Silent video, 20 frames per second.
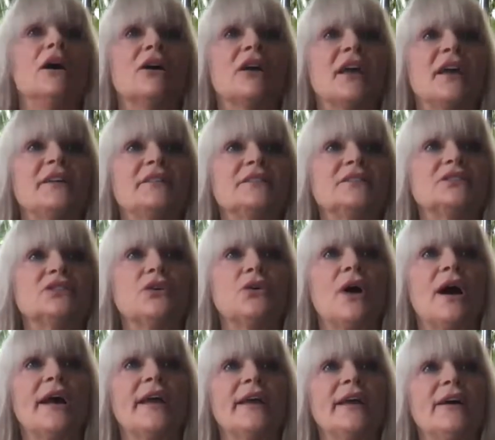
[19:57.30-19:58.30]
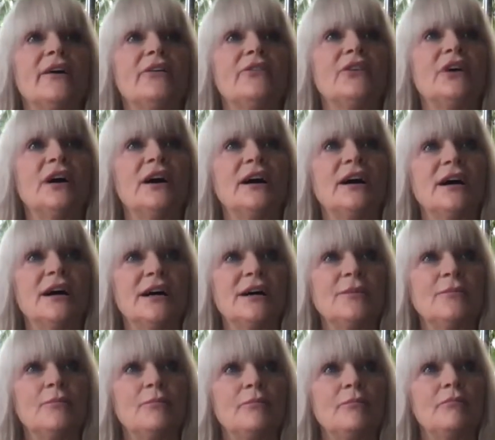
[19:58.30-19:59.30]
Okay, so I have
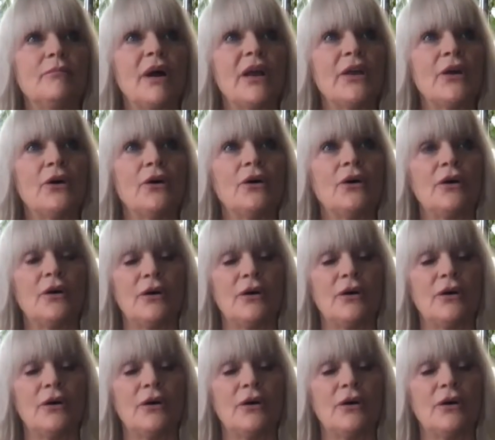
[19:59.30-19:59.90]
um I don't want to